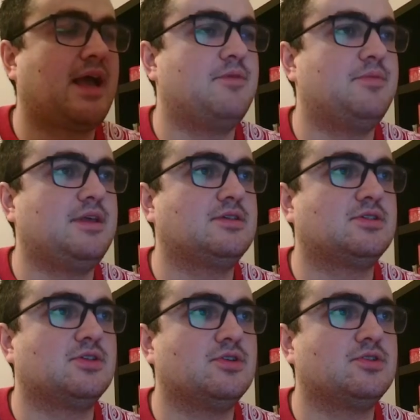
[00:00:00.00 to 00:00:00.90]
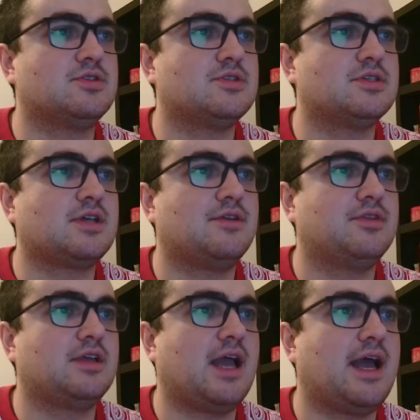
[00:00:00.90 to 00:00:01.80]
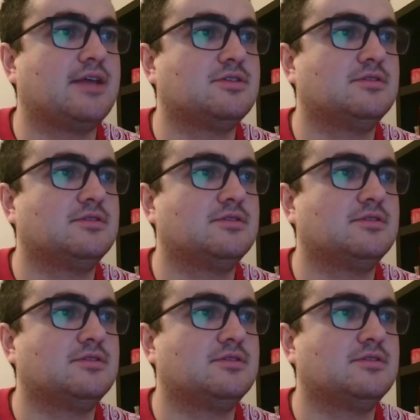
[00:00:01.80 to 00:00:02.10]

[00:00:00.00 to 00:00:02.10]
many searches this kind of thing has.